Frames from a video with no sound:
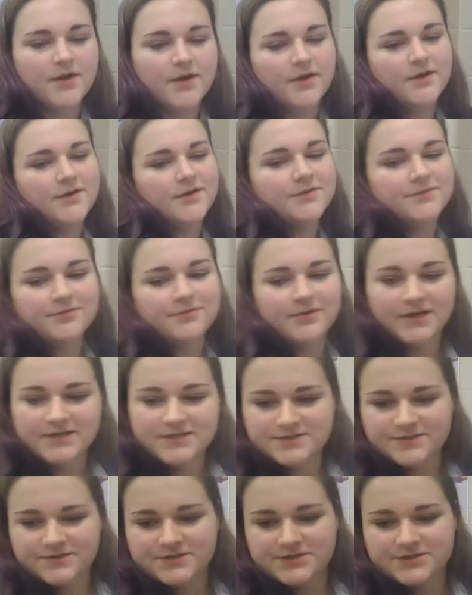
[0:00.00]
All right,
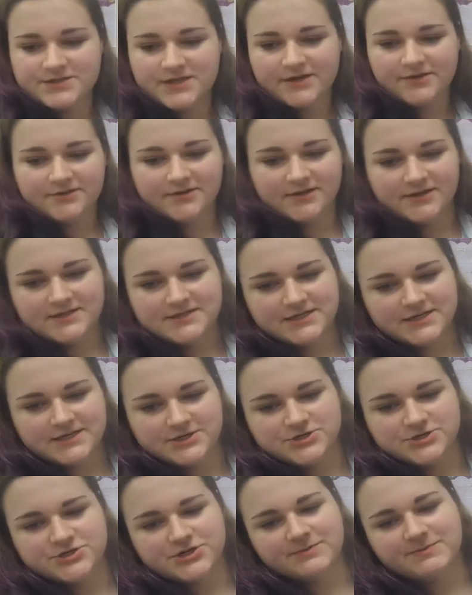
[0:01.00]
so I just outlined it in
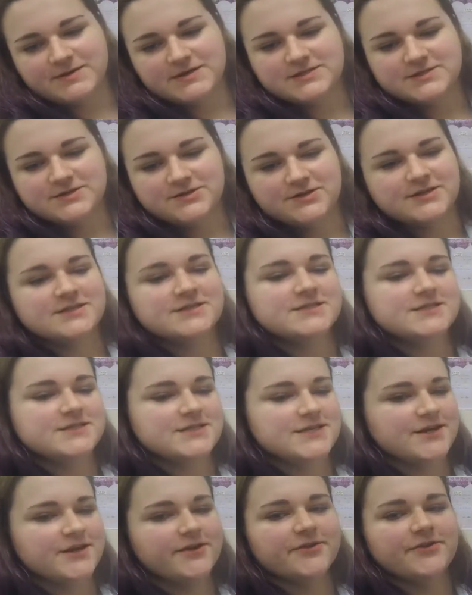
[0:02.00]
Sharpie so you can see
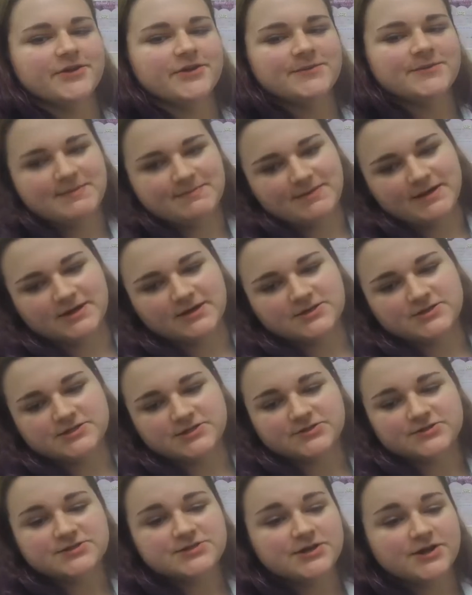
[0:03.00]
it a little bit better. So
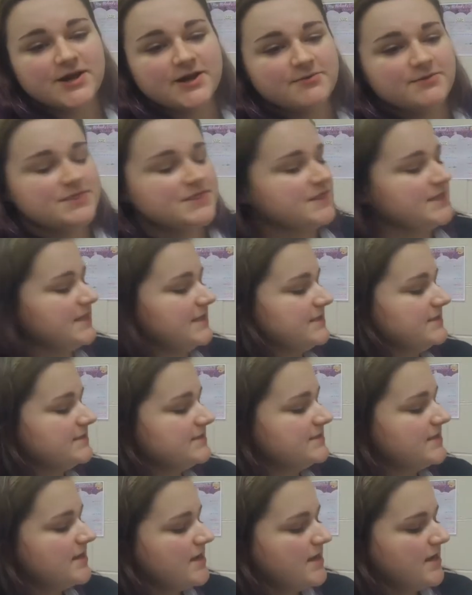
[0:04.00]
you'll start out with this.